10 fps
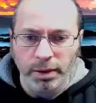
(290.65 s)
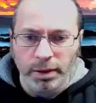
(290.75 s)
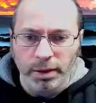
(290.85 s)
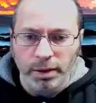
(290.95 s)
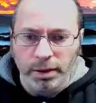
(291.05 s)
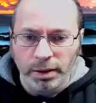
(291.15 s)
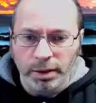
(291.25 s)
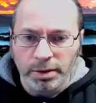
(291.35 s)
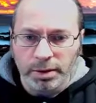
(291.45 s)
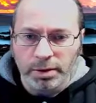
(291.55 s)
And this
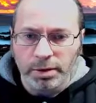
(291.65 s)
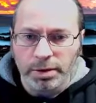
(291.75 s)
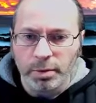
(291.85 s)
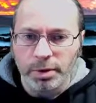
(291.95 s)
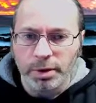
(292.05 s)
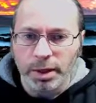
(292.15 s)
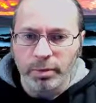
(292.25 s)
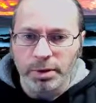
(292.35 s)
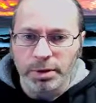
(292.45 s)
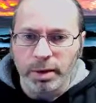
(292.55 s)
here is what the
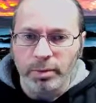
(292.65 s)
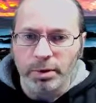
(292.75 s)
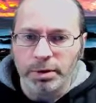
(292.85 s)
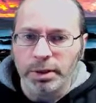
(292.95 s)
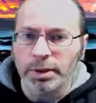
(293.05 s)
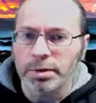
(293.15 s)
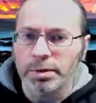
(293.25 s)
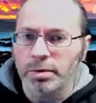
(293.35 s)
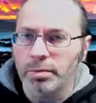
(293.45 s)
Amcrest camera looks like in zoom.